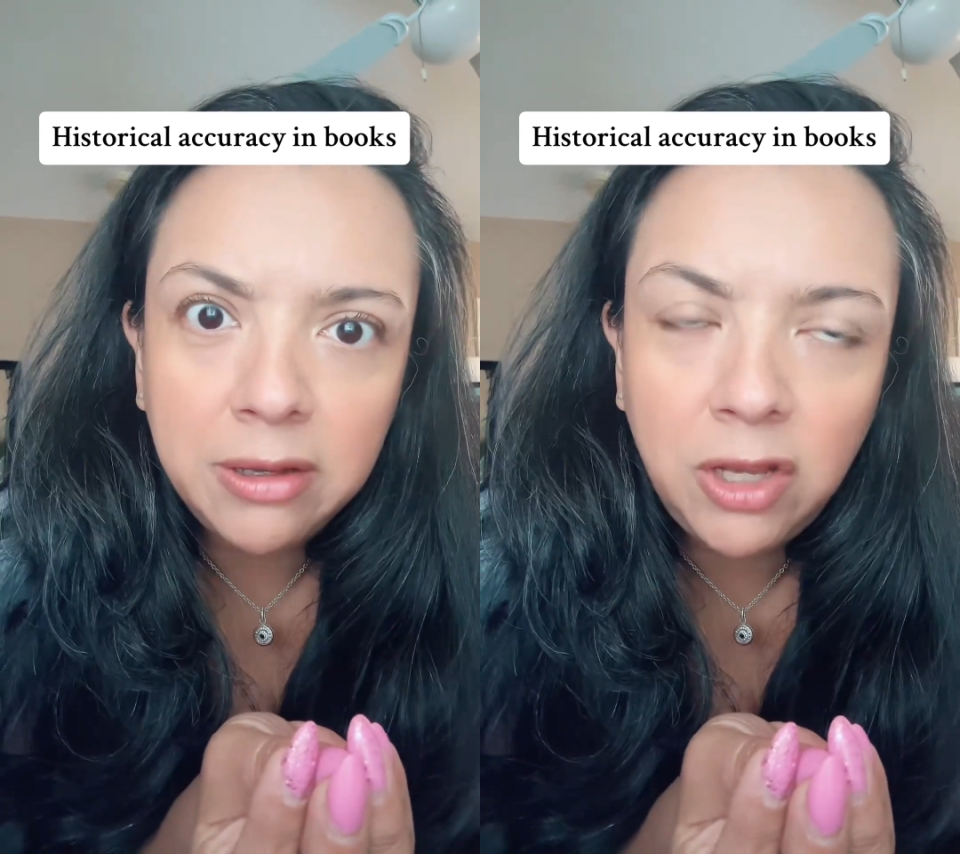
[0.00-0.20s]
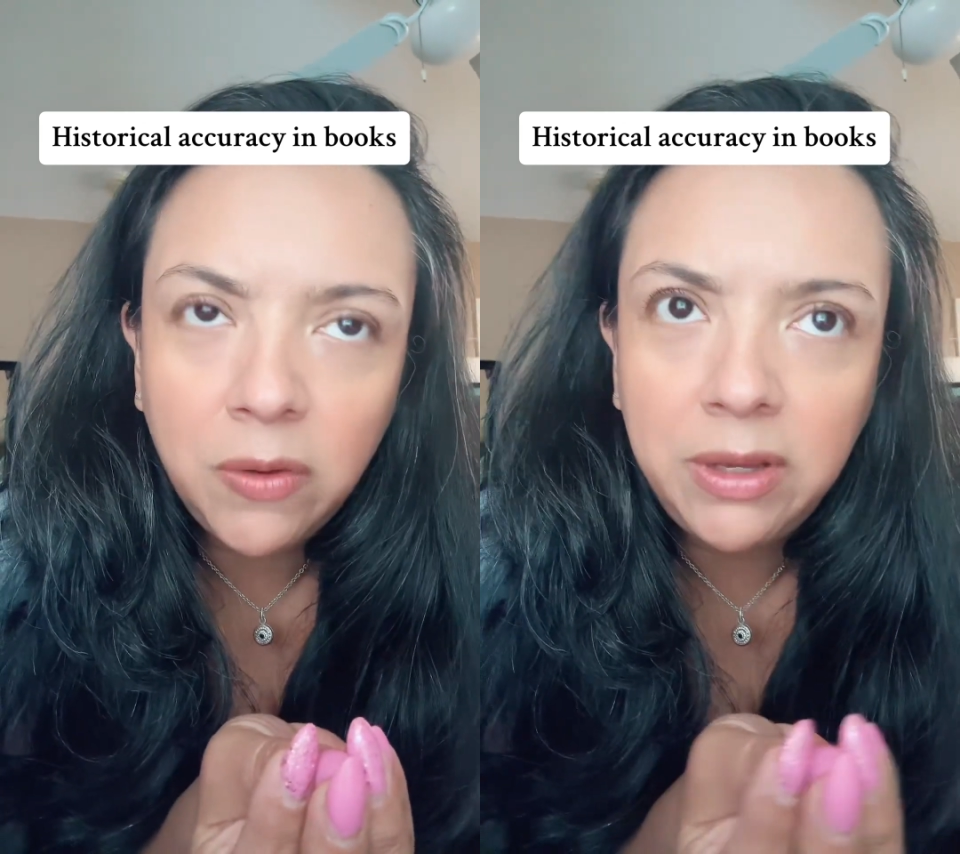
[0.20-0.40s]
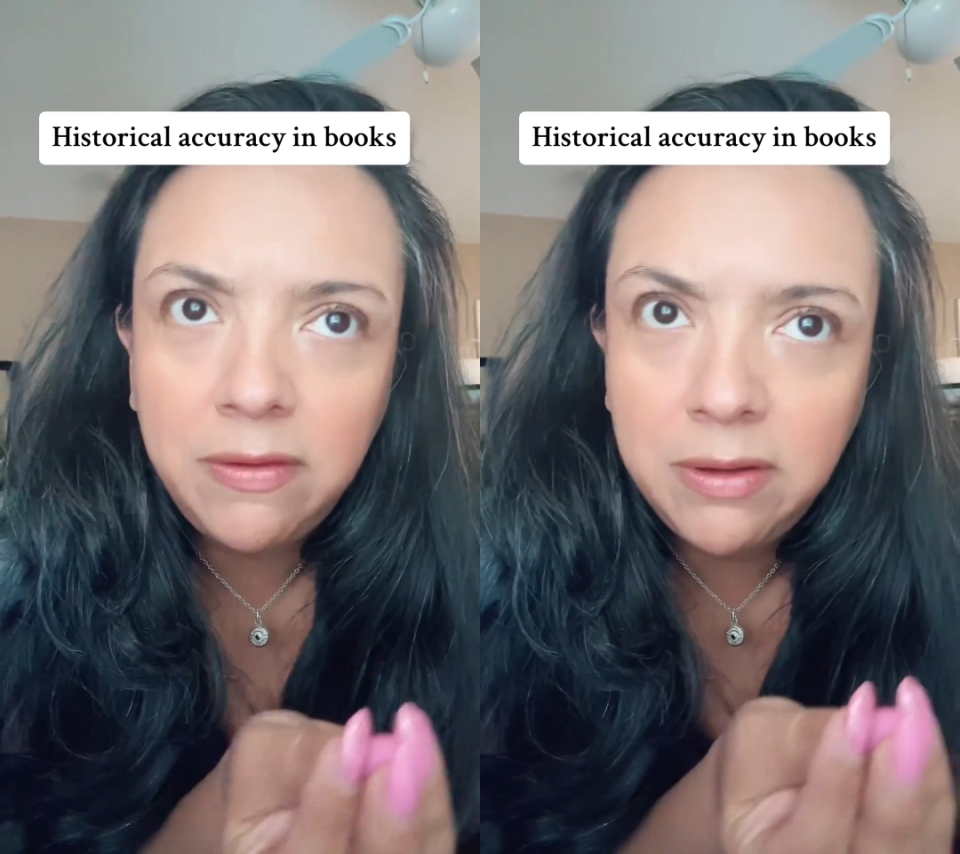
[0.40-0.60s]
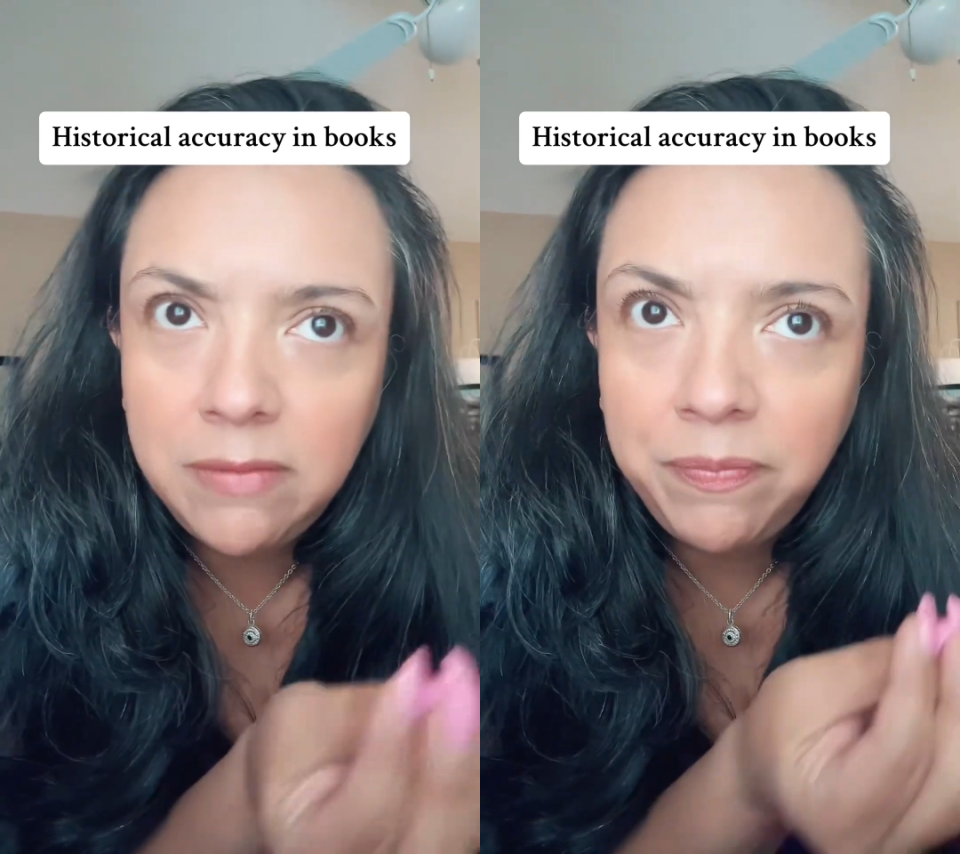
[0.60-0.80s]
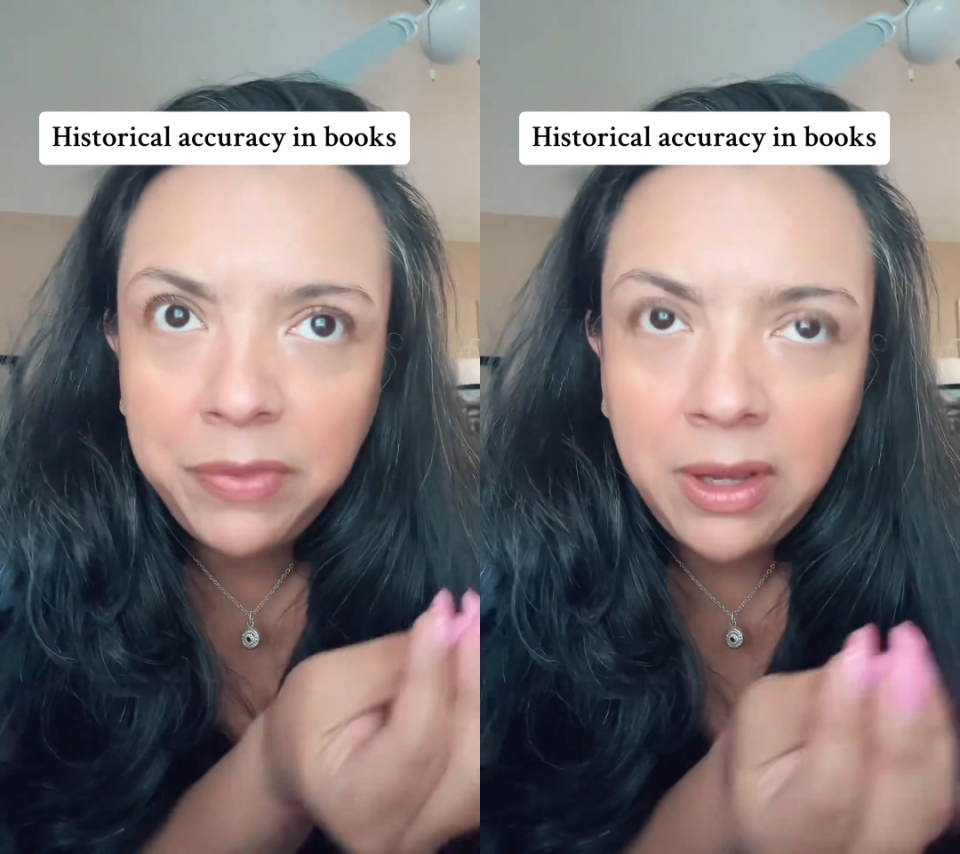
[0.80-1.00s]

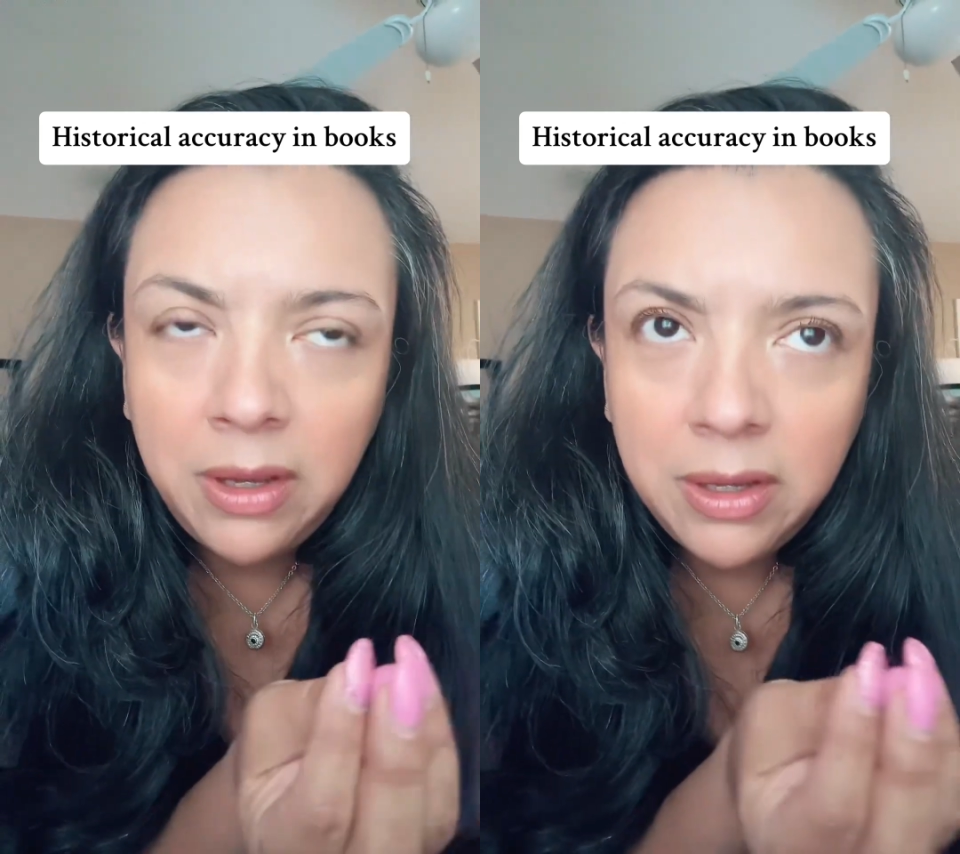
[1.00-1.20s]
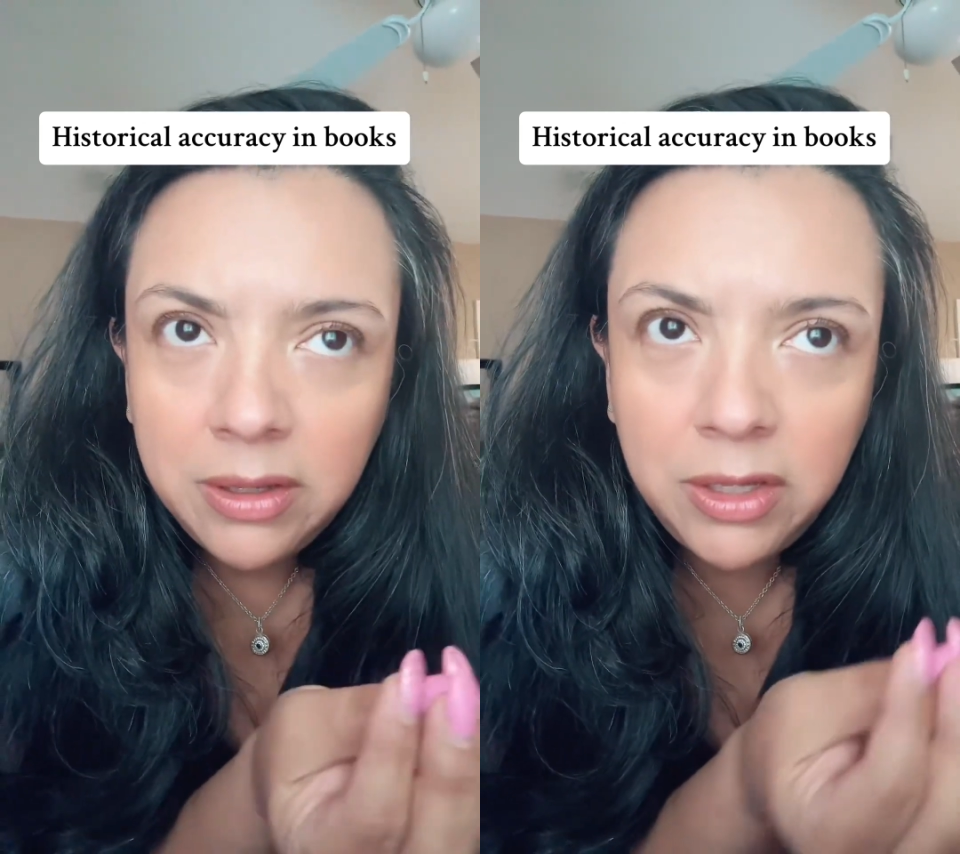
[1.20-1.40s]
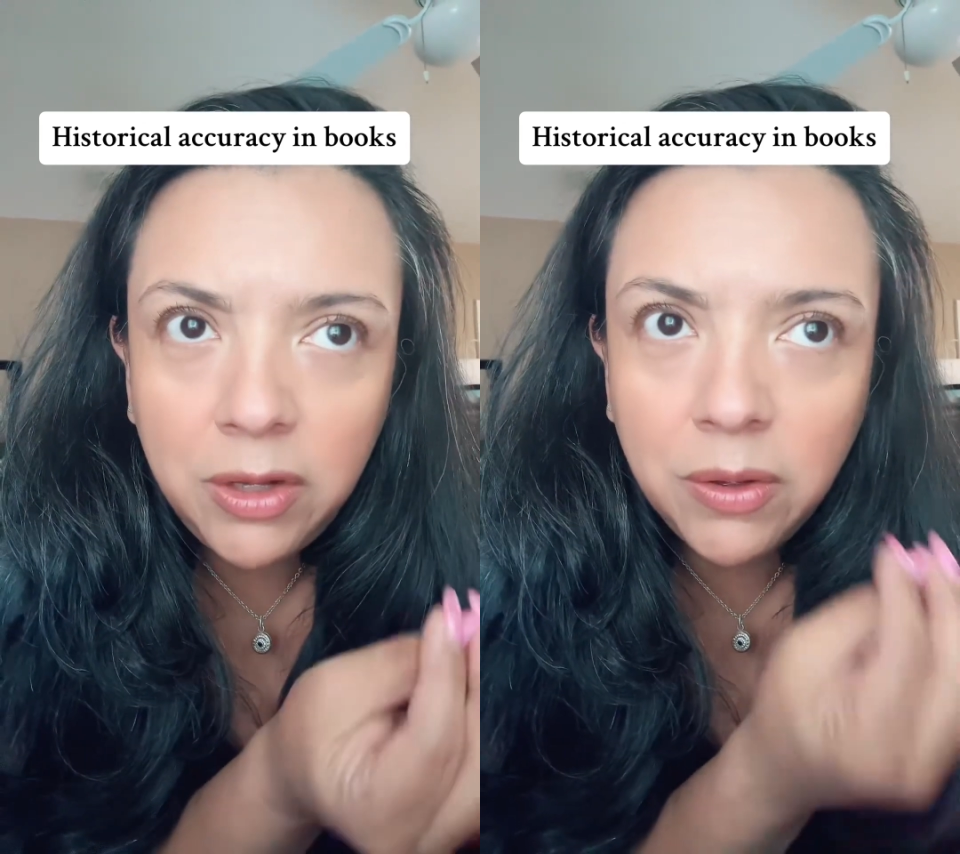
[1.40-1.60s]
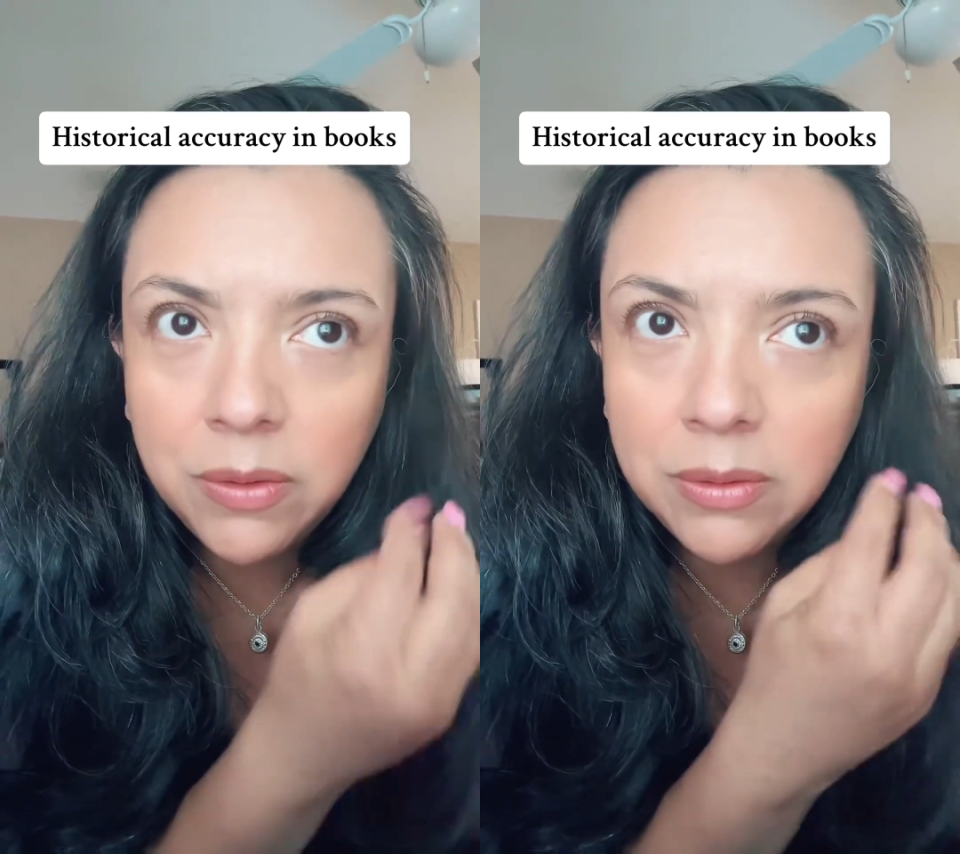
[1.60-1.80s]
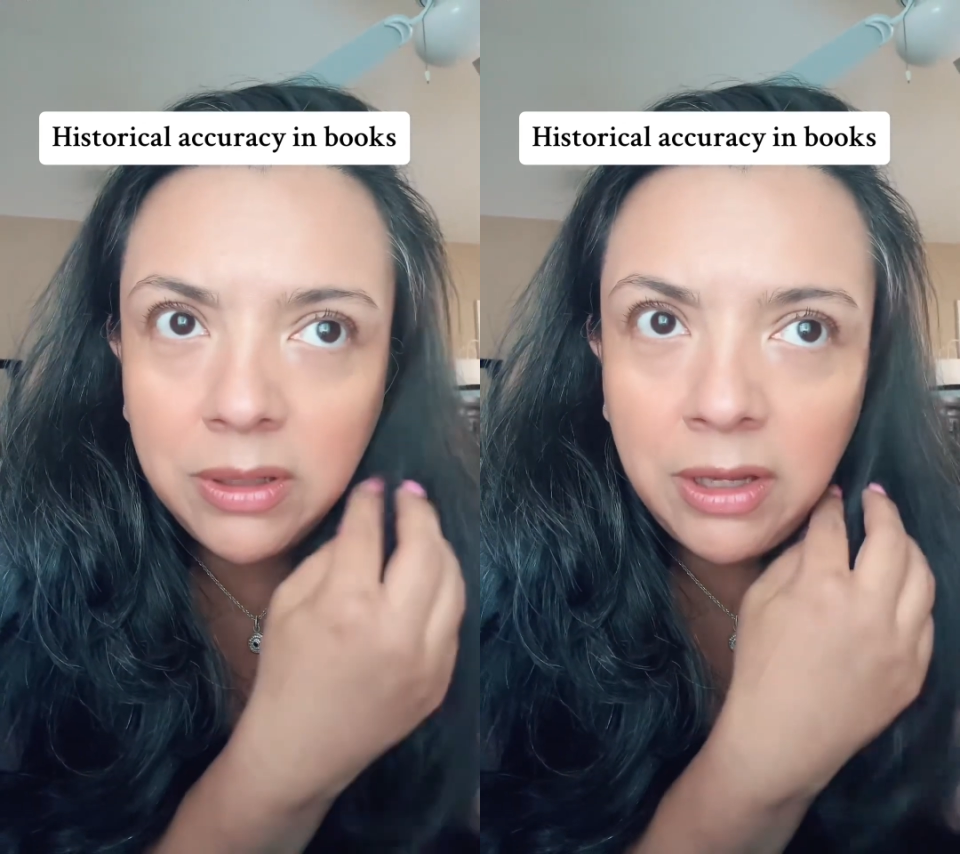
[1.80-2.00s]
Even,
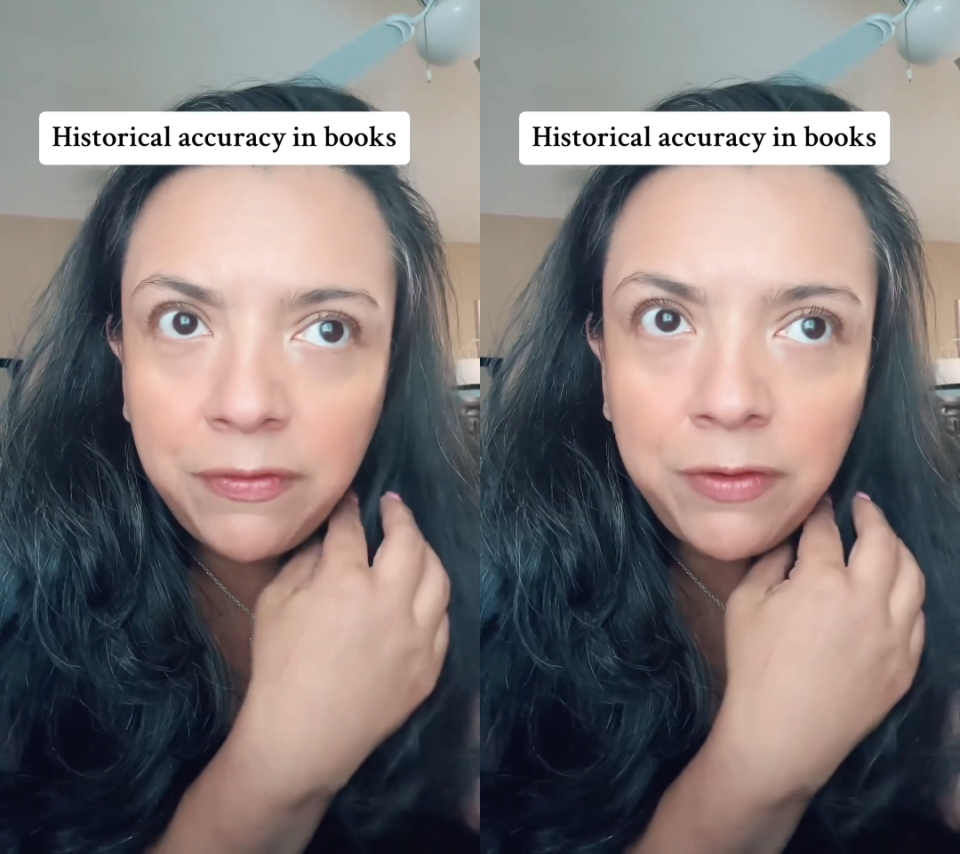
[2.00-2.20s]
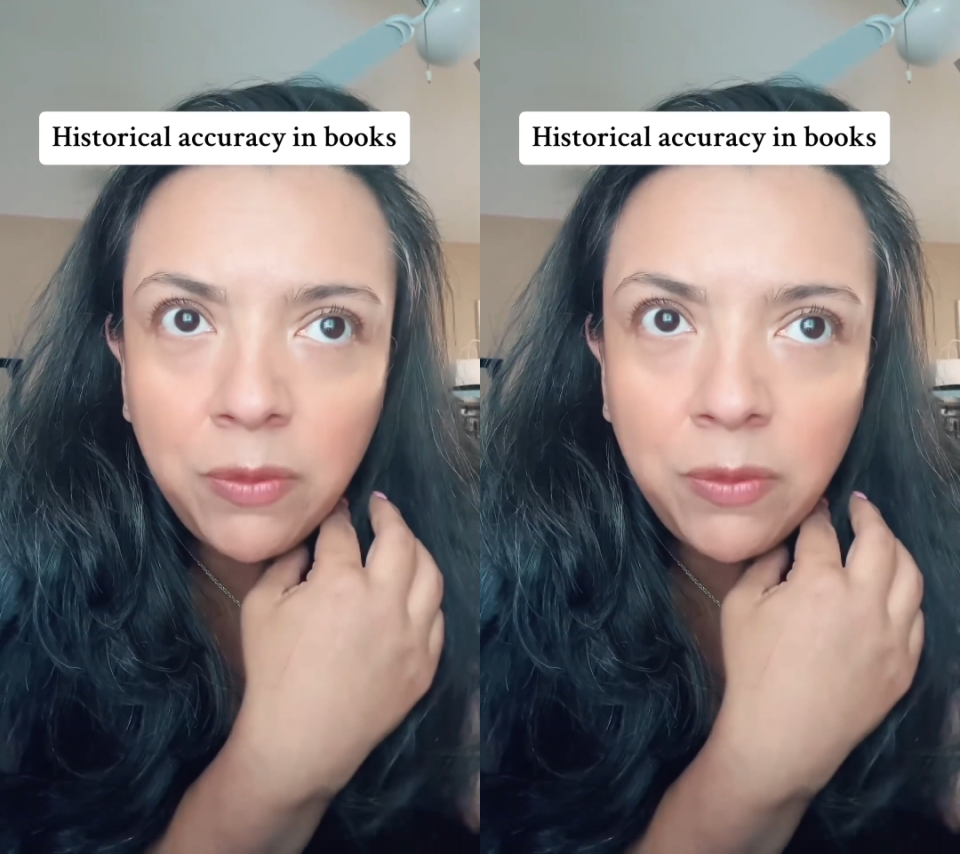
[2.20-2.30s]
if you